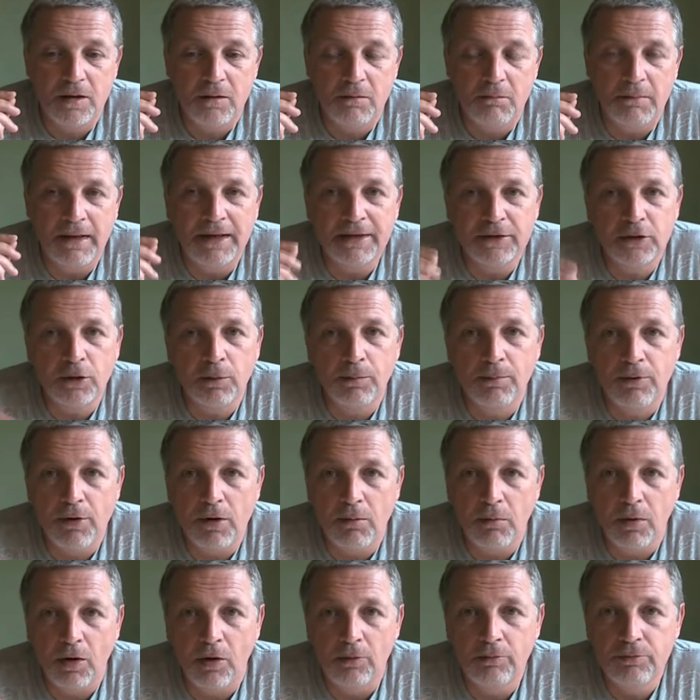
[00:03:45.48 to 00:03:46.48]
Mental
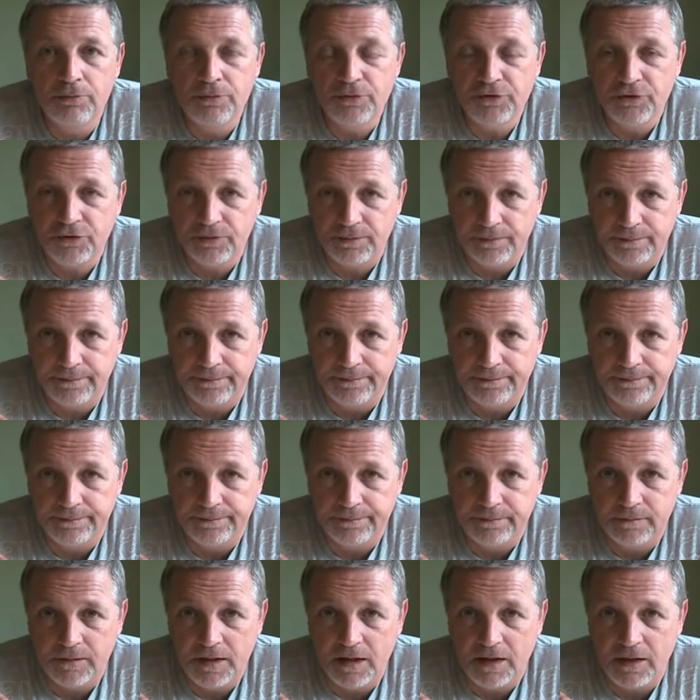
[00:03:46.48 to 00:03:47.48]
problems,
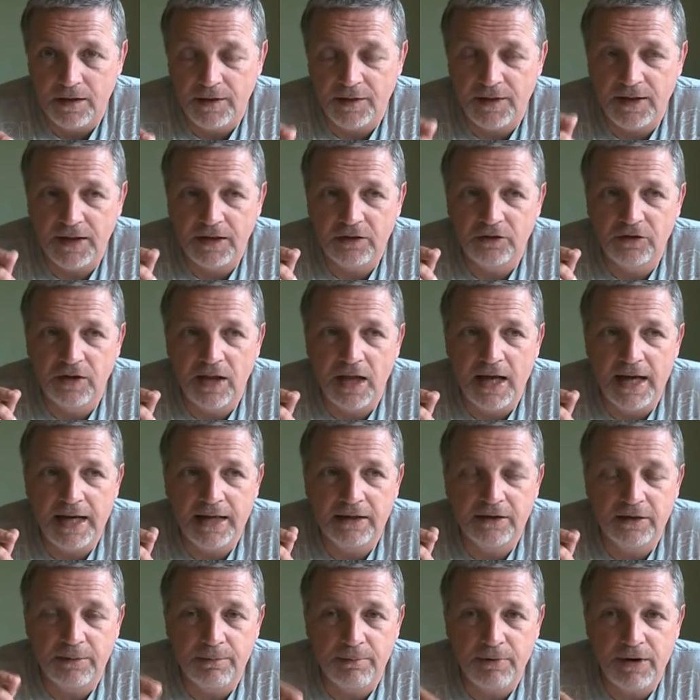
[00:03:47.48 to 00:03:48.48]
things
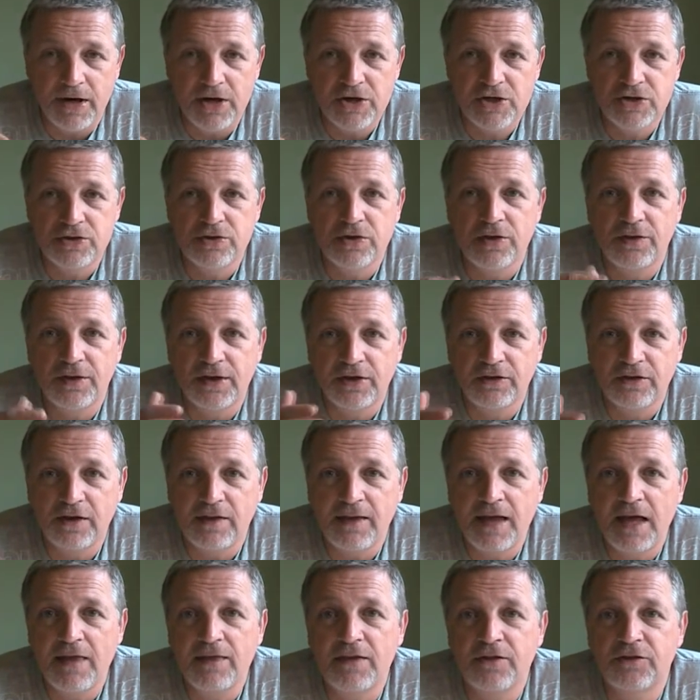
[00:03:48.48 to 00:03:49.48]
like depression and things like
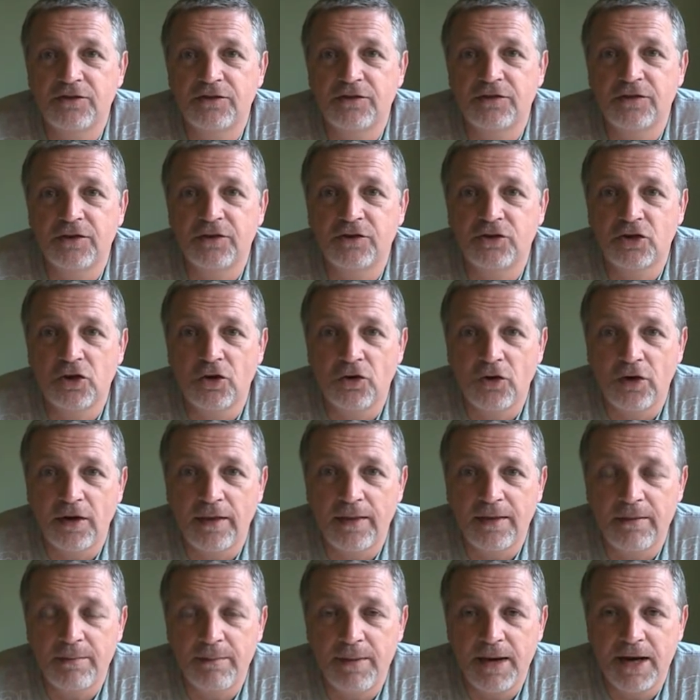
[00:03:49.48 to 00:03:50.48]
that that's gone on
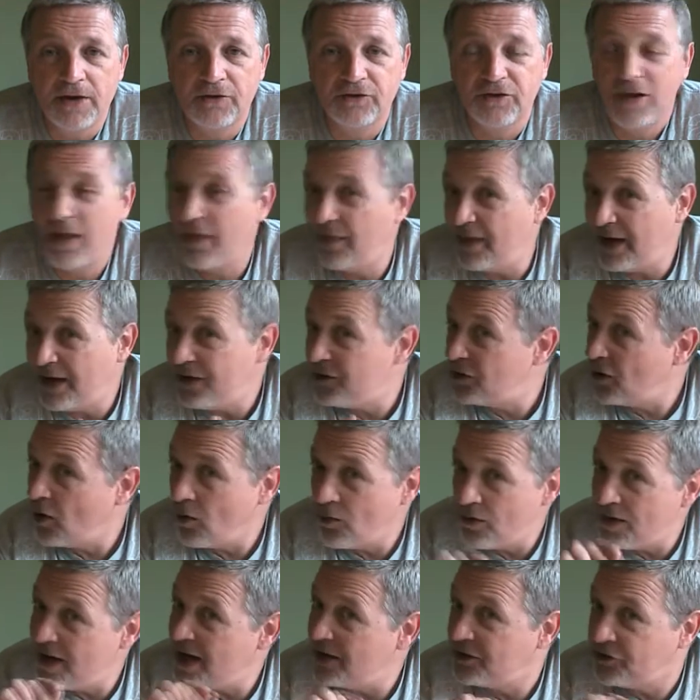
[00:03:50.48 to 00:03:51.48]
in the past, they
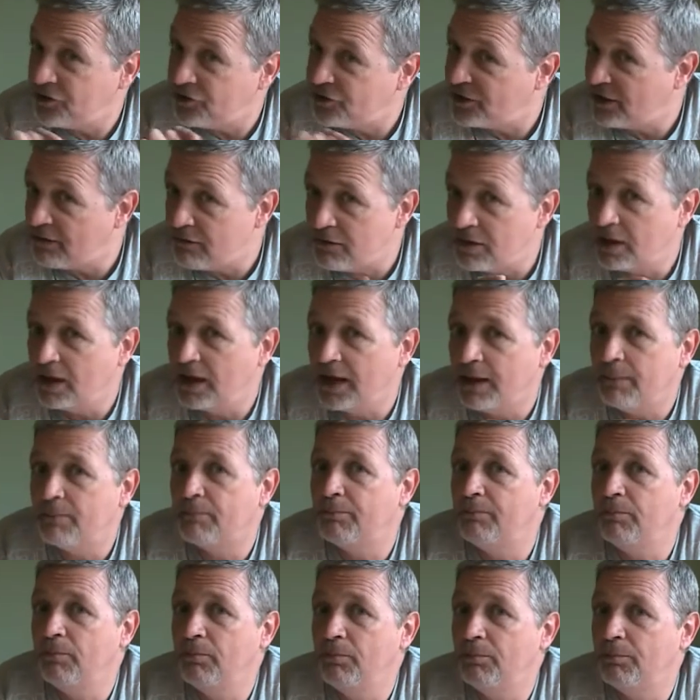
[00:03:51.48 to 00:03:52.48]
don't necessarily
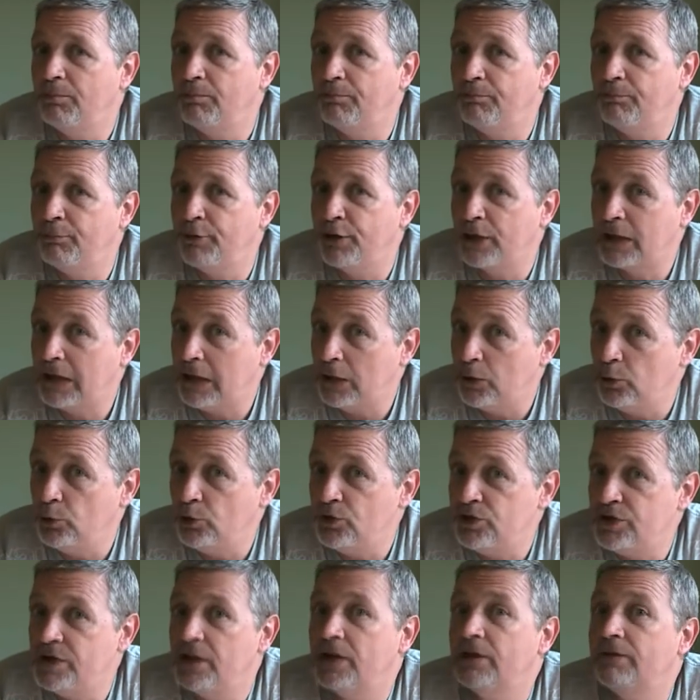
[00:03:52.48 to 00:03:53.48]

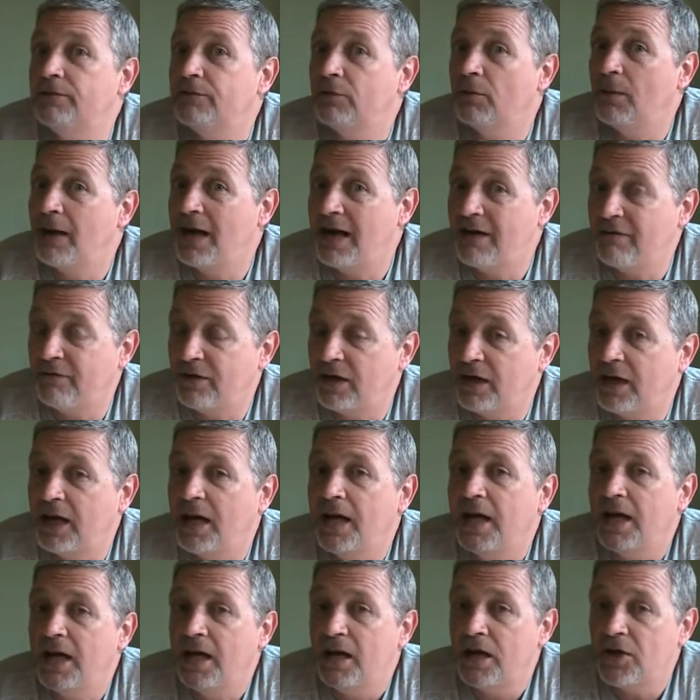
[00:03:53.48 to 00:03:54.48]
preclude you from having
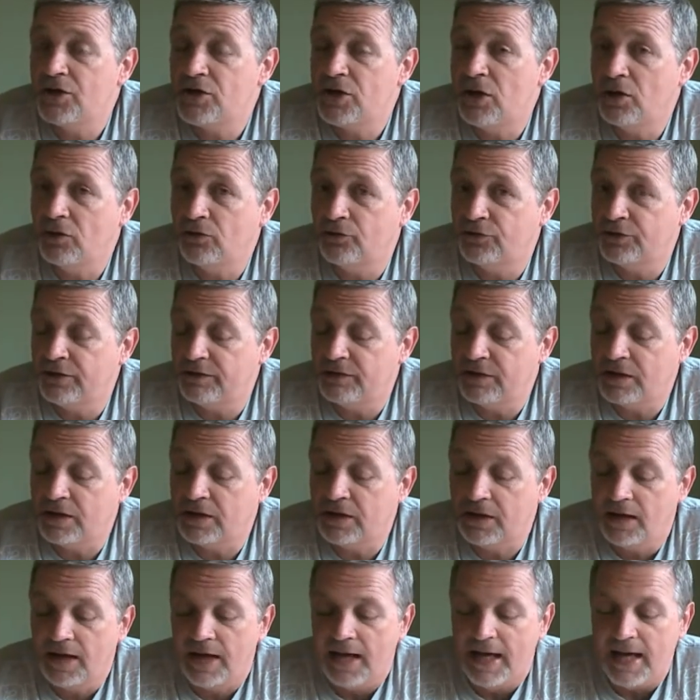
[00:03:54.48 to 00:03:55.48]
a shotgun
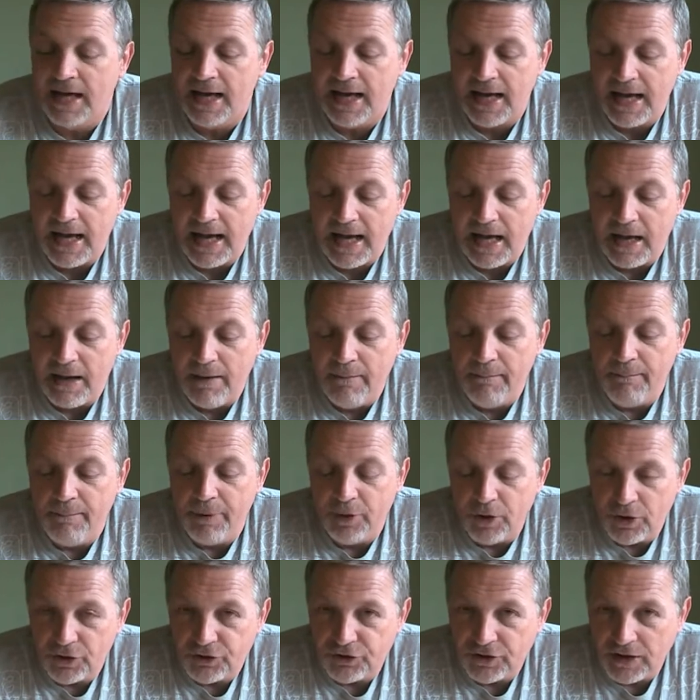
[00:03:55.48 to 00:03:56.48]
certificate.
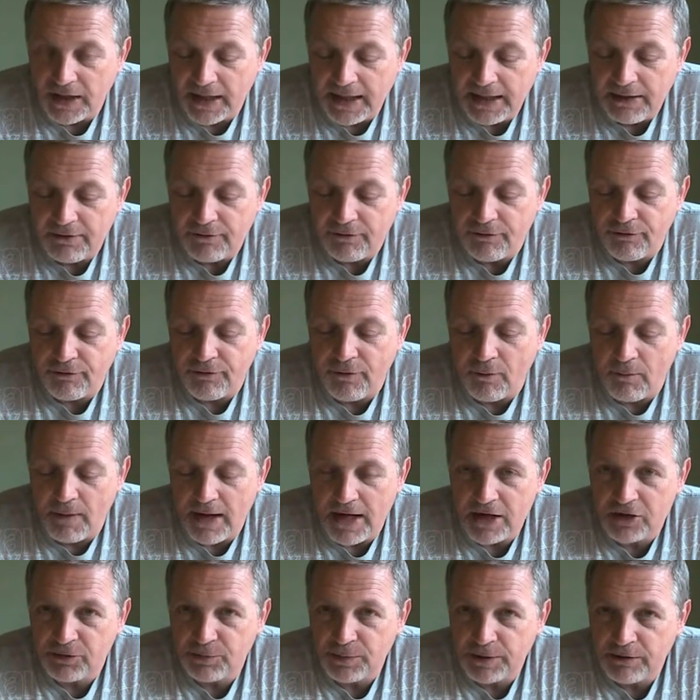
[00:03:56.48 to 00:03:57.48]
Personally, from
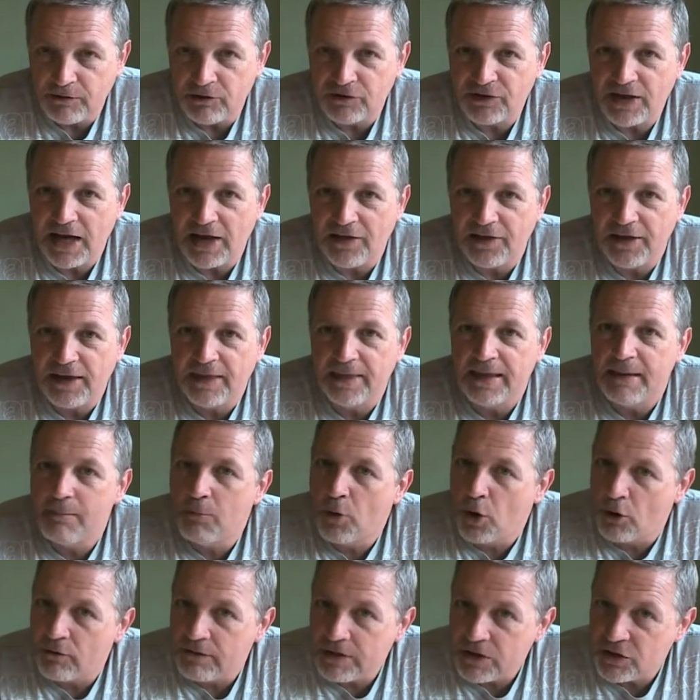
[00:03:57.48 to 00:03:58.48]
my experience, I think they're
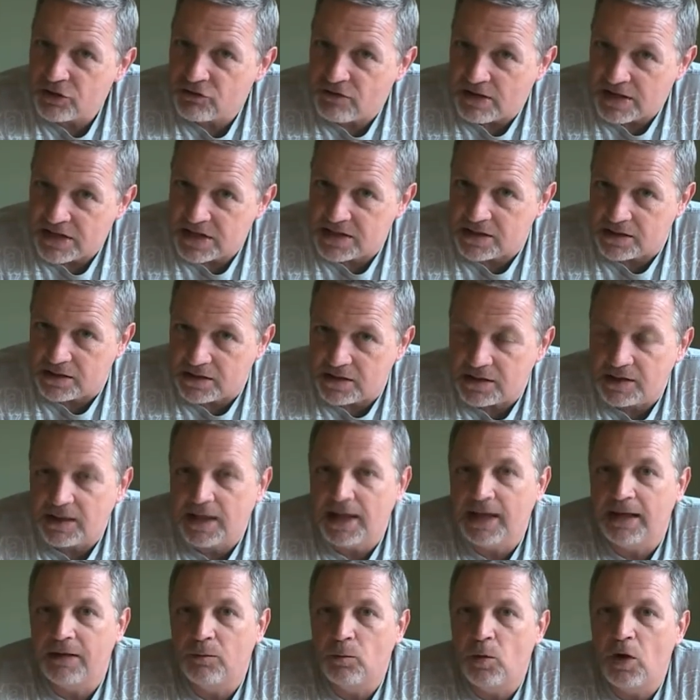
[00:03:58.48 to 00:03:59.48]
more interested
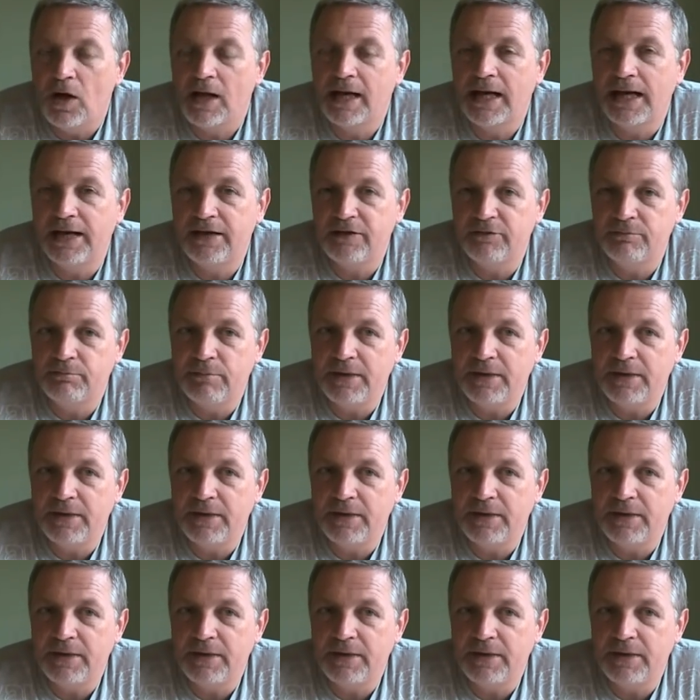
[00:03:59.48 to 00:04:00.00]
in what kind of